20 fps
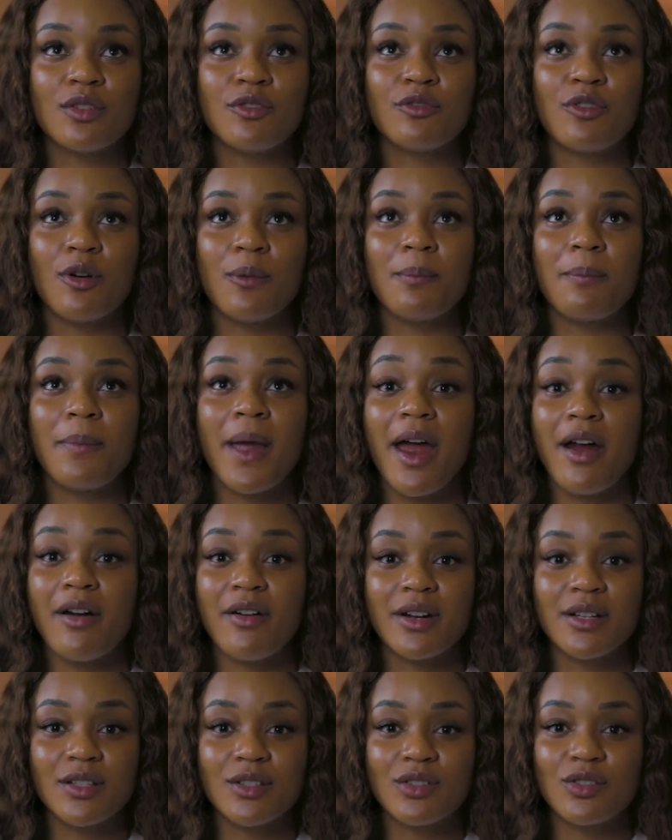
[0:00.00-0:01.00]
from
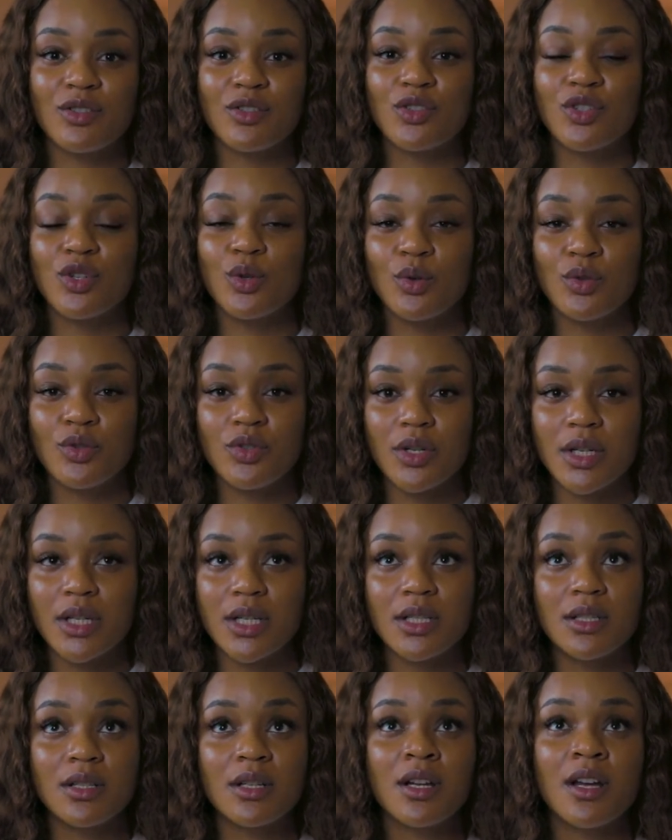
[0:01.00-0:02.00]
parents to
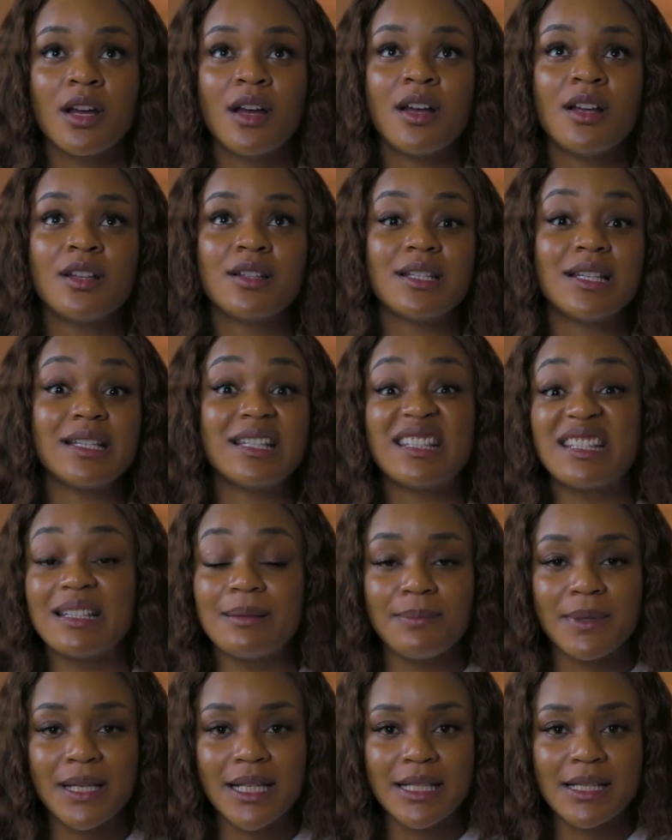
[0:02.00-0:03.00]
children to
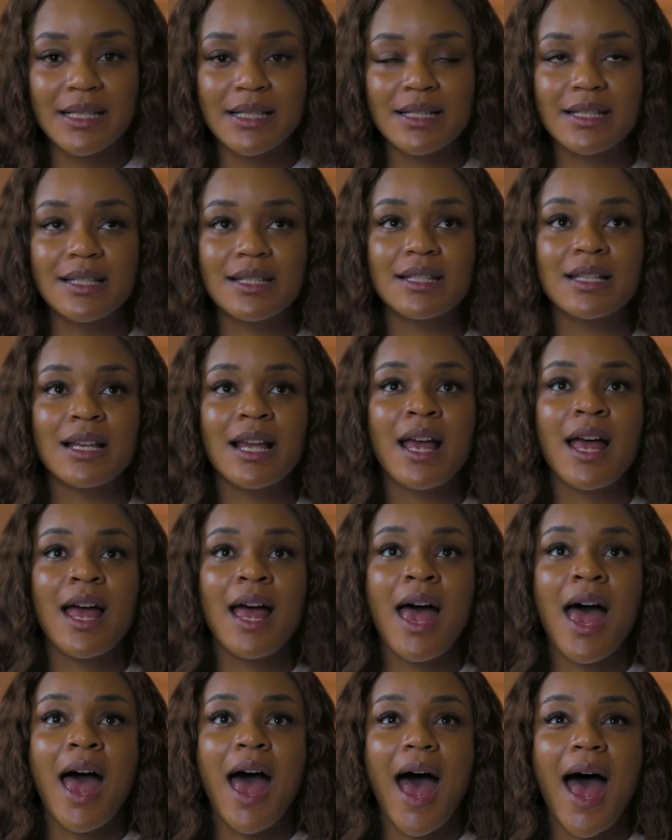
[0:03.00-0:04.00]
siblings.
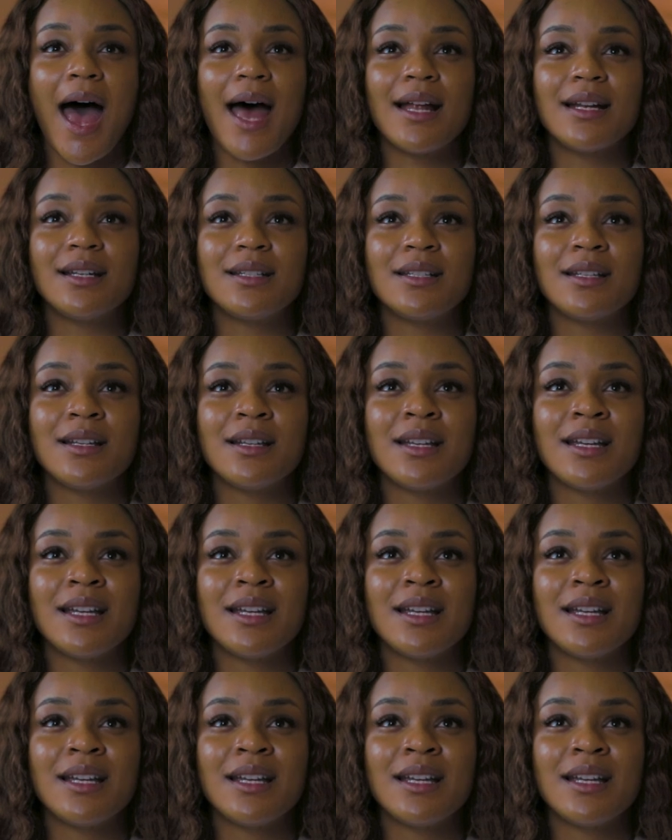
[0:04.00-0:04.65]
And